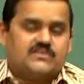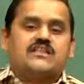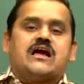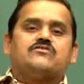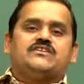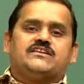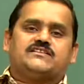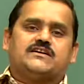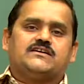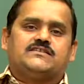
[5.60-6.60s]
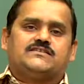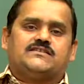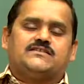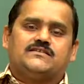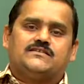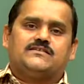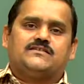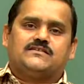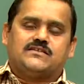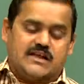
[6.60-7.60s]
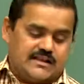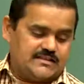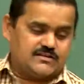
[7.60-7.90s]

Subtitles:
Now we'll discuss the another